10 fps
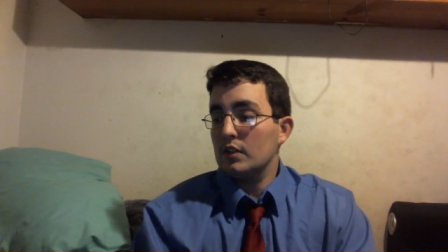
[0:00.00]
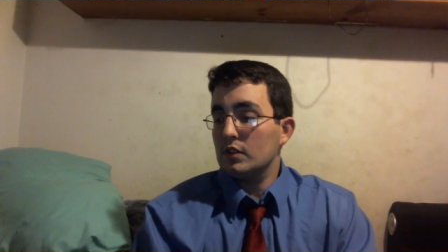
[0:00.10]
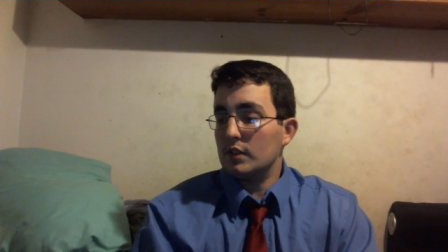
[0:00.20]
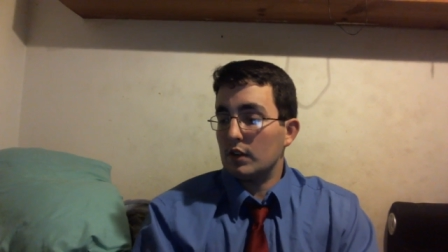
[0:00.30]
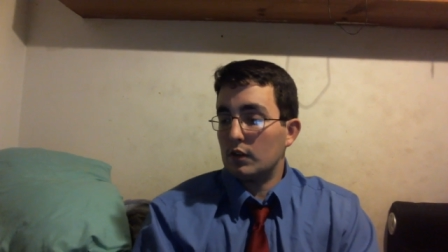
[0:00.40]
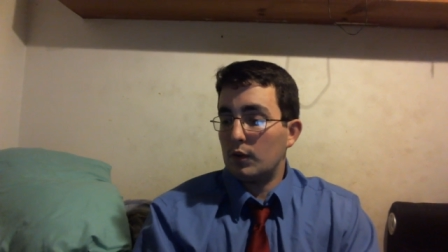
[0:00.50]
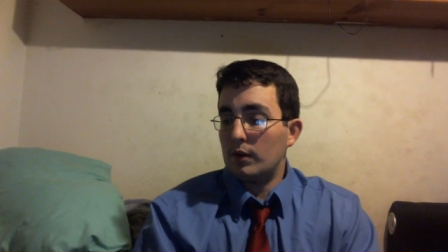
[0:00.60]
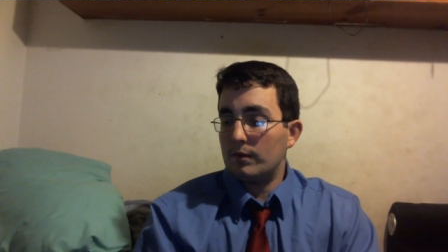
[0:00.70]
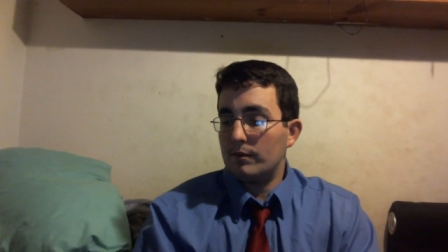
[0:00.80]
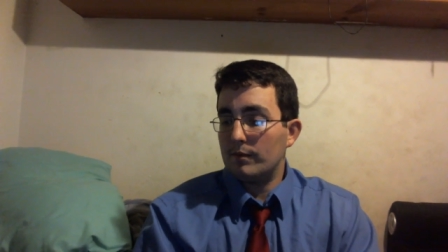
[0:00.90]
So
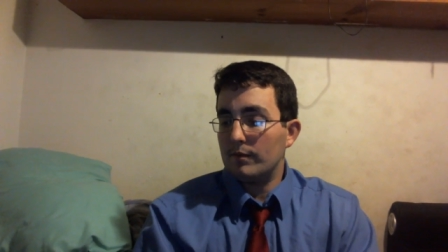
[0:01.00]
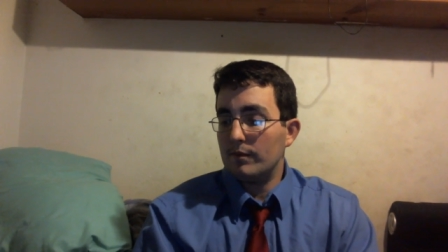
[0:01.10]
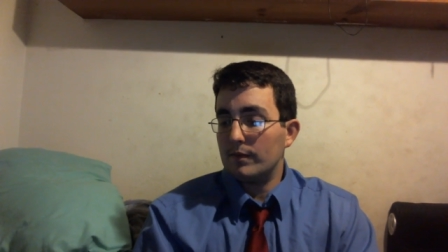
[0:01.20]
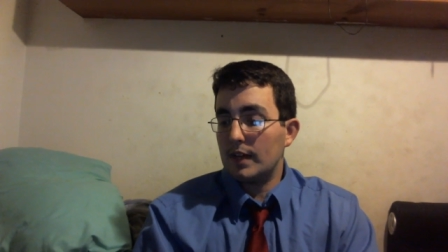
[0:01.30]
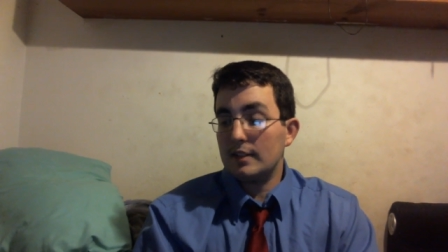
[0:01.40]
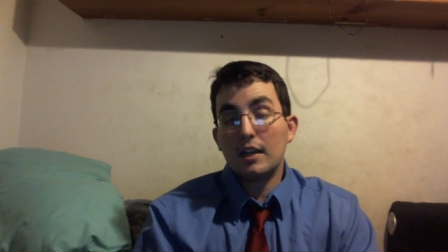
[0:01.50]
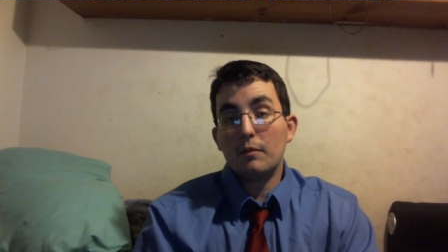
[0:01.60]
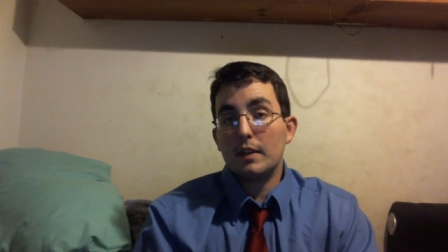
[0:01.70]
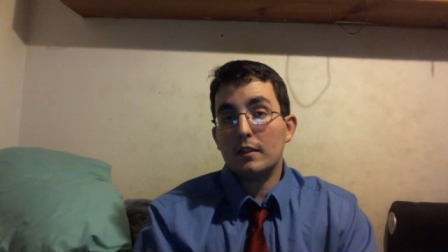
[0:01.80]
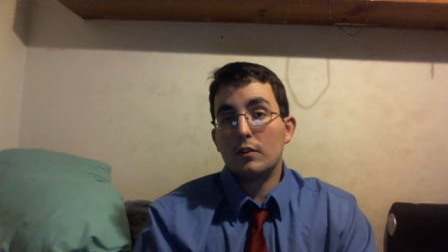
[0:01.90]
that's how
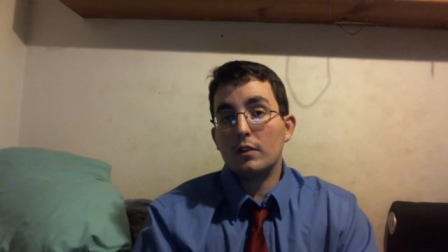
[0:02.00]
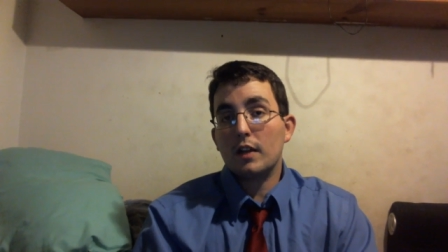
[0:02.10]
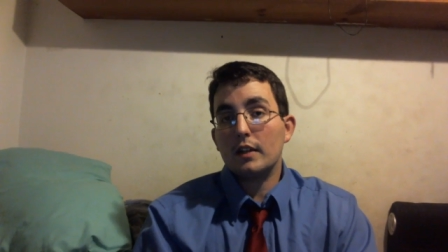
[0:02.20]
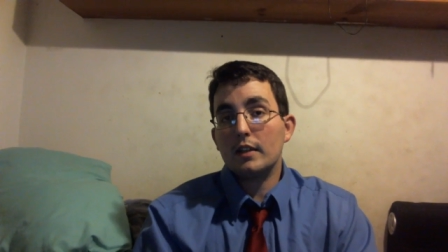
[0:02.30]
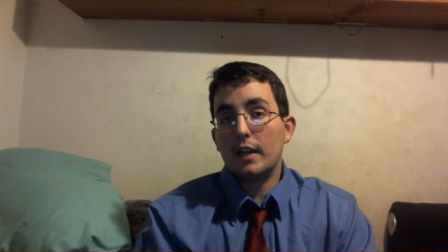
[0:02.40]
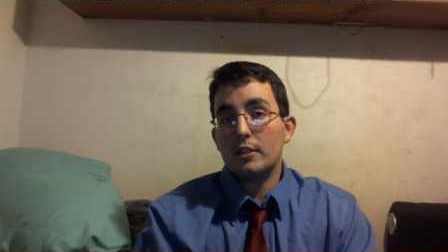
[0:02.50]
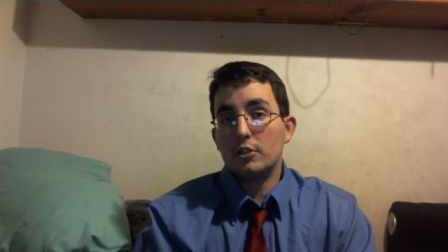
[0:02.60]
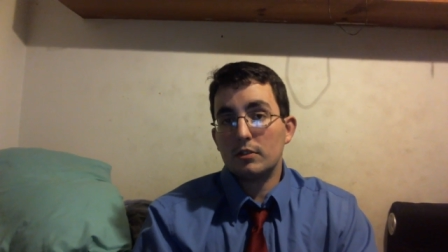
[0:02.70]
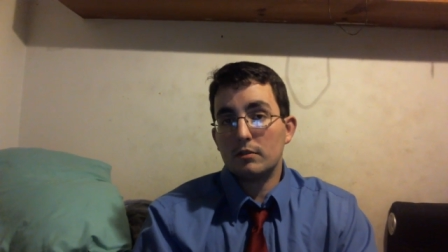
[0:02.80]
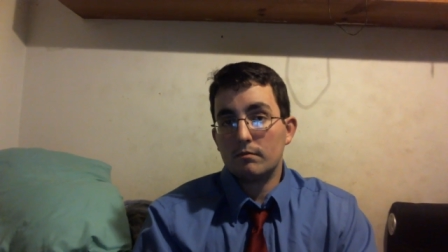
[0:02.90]
me and her got
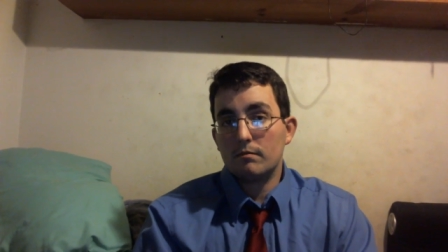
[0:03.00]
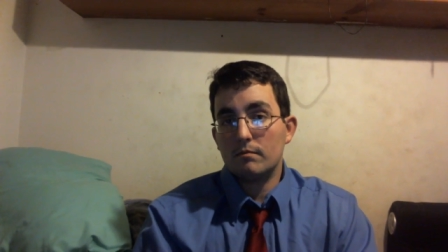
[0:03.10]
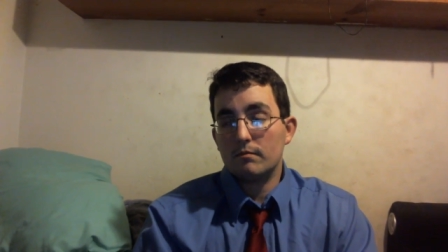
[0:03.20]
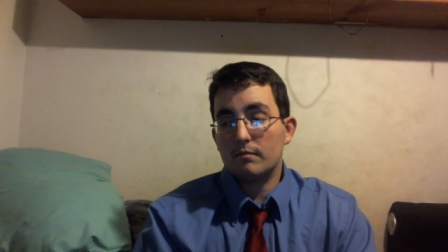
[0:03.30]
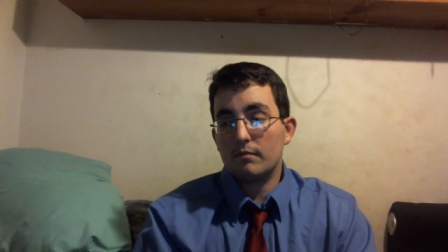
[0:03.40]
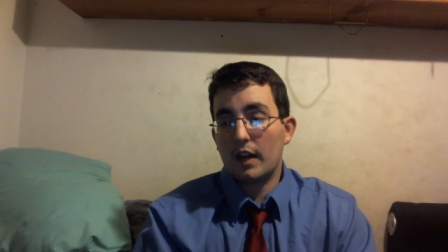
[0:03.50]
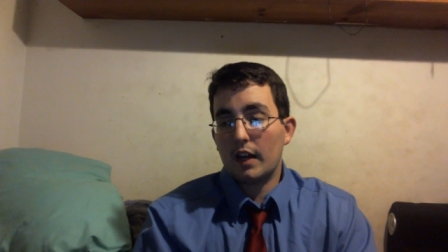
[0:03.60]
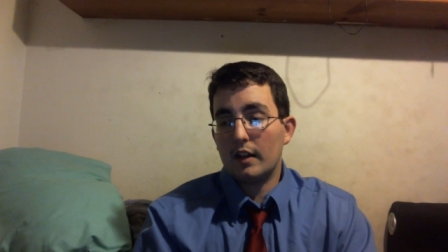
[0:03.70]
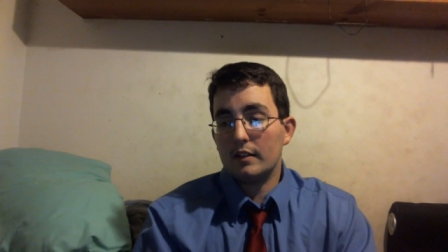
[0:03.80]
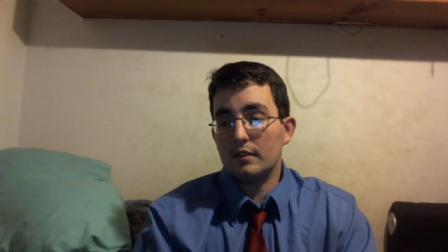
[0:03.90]
engaged.
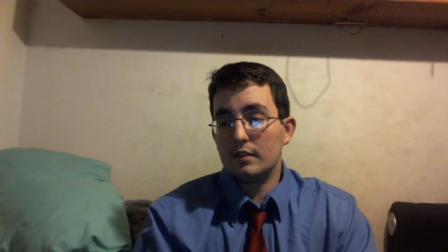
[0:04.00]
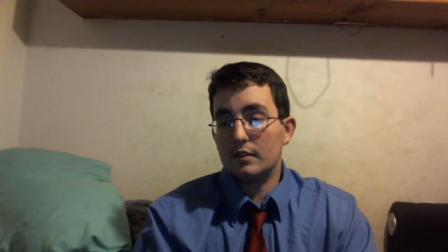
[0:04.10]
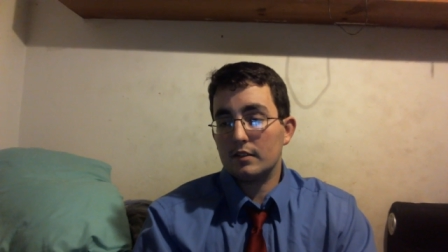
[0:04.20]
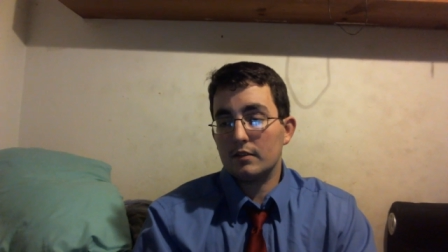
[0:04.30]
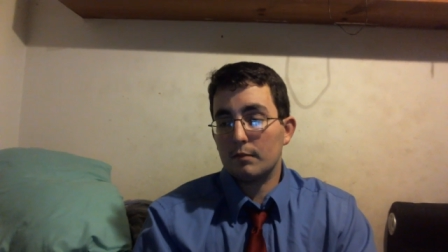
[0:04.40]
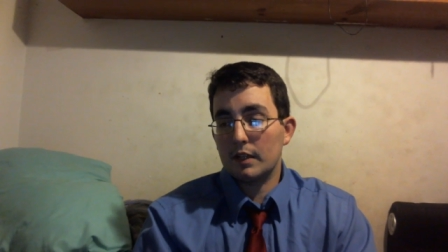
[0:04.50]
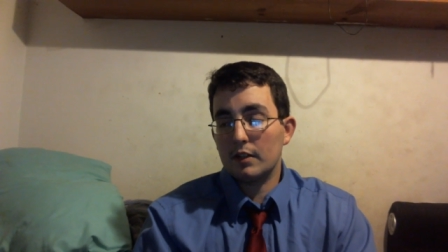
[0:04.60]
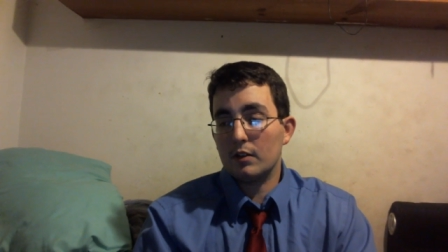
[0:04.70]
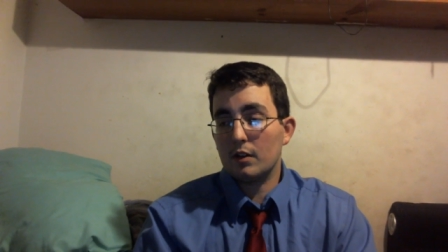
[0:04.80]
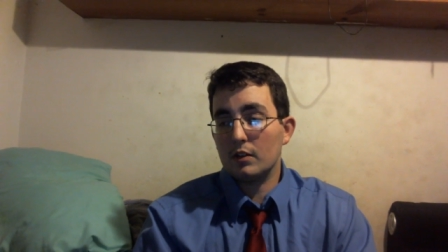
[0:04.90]
And me and
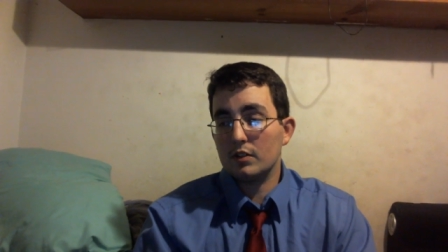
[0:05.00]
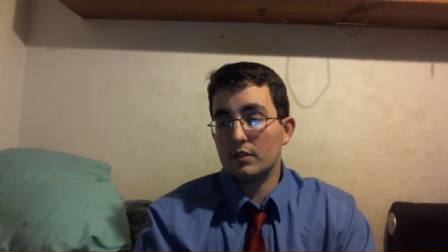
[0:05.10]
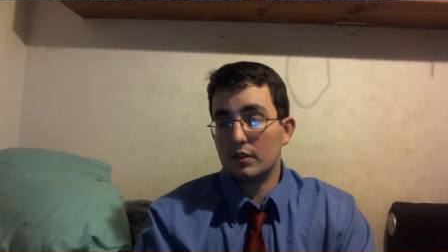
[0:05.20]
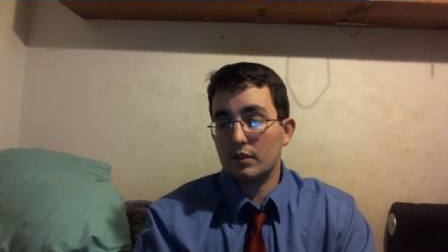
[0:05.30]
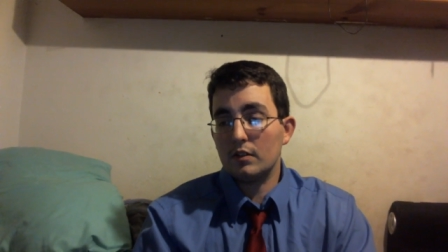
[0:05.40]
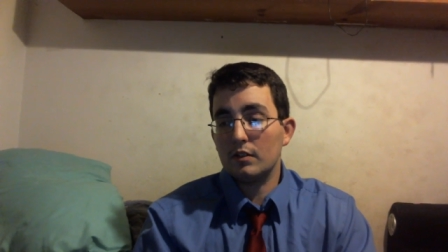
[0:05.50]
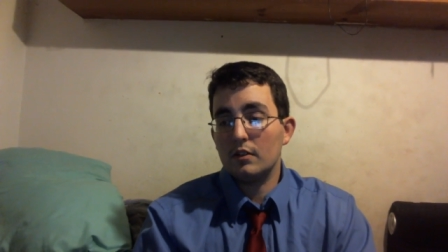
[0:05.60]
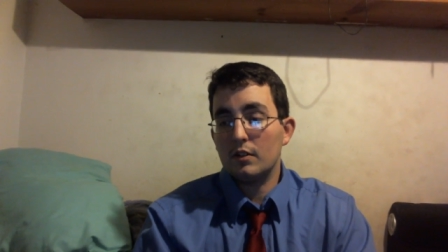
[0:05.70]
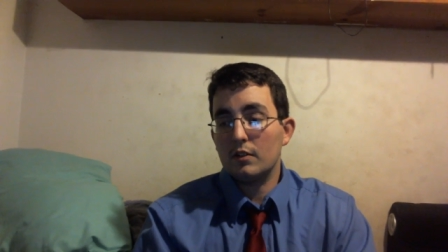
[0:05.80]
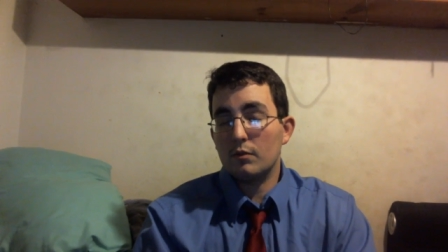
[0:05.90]
her are still
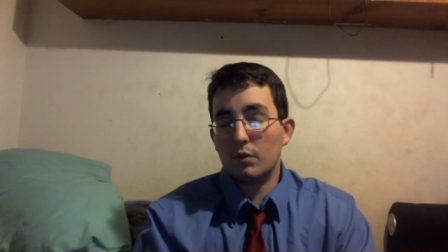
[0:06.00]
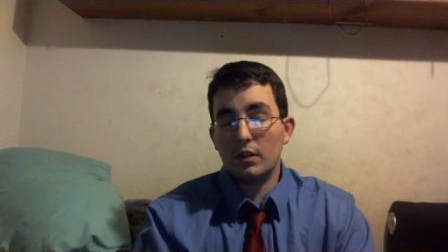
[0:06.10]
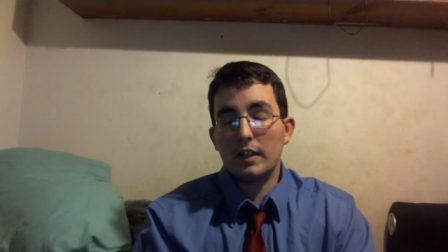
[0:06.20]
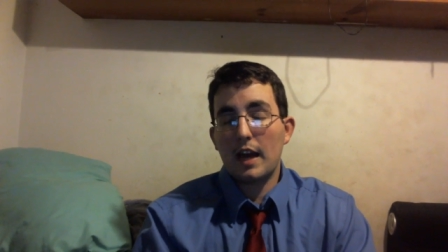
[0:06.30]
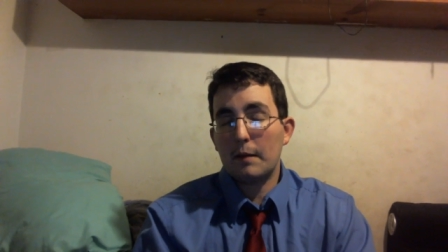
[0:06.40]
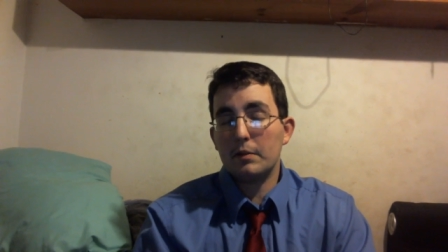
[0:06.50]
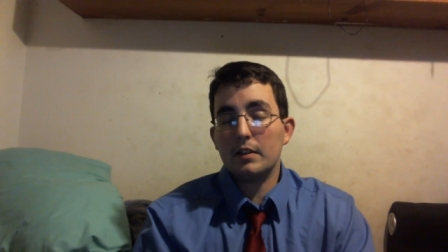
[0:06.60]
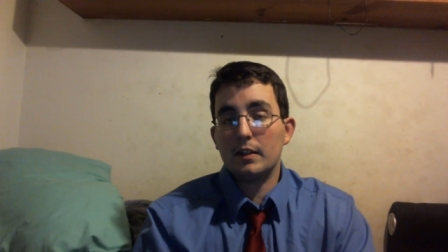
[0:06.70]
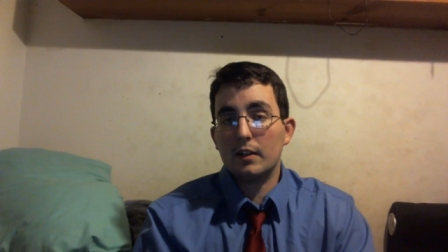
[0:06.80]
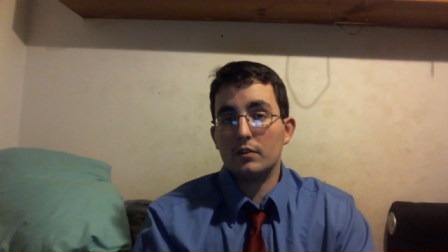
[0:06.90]
really happy
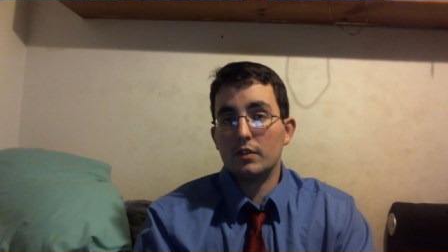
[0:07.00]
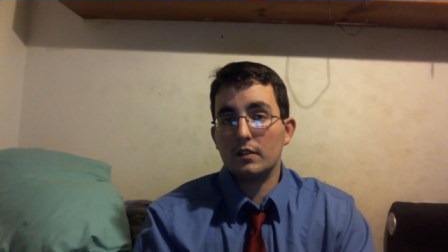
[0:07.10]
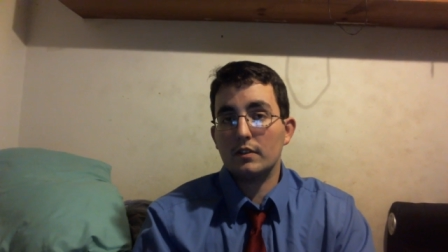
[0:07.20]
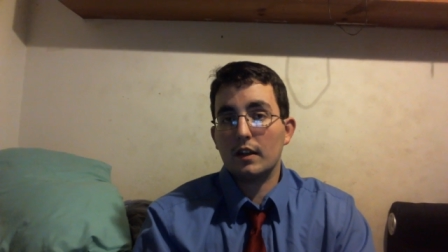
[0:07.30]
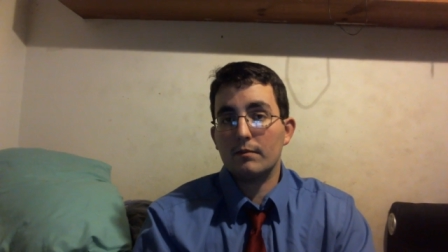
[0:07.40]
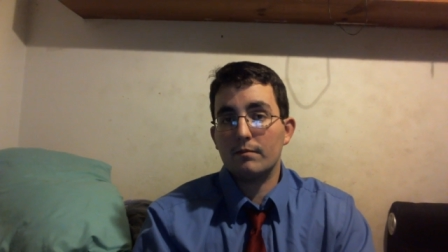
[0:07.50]
together since then.